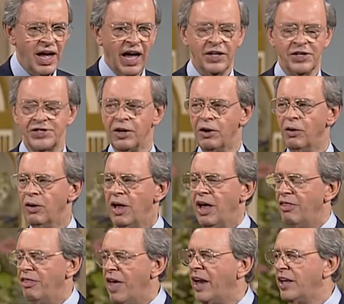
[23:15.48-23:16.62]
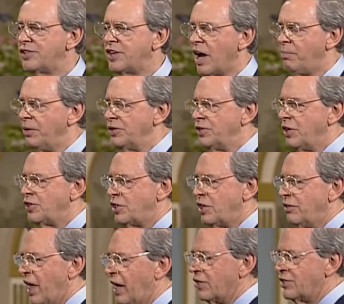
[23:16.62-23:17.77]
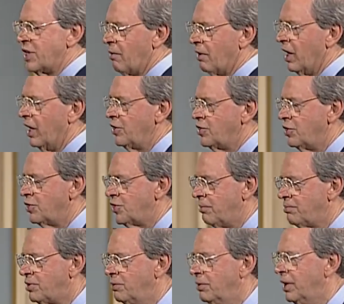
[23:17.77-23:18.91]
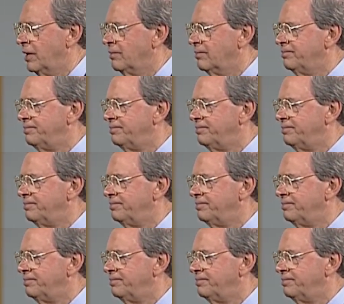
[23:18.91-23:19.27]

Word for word: And so that is our position, that is our relationship to him.